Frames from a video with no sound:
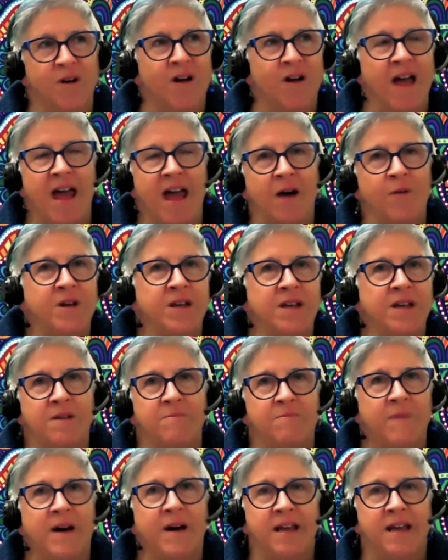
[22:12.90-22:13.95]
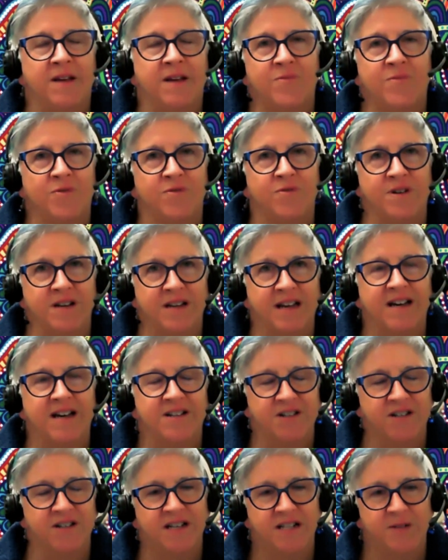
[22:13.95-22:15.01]
how we can make it more
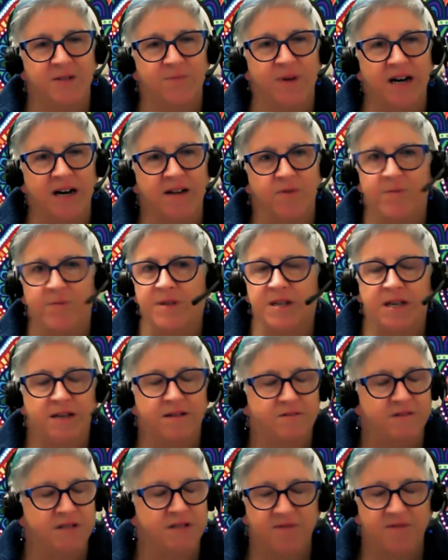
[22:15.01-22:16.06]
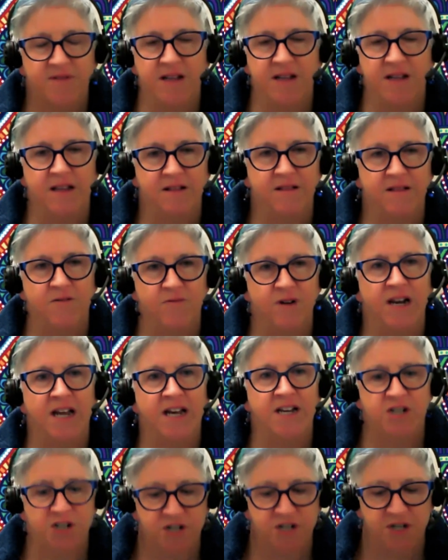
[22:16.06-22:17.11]
engaging, that's part of it. But yeah, definitely the
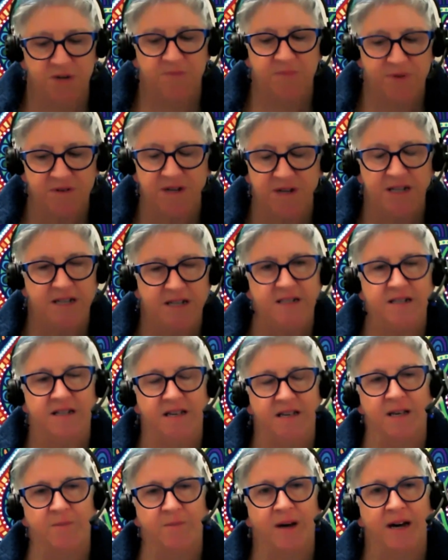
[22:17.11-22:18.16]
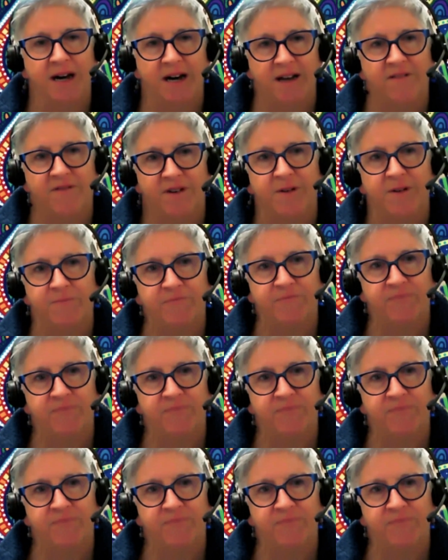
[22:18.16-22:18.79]
relationship building is a key part of it.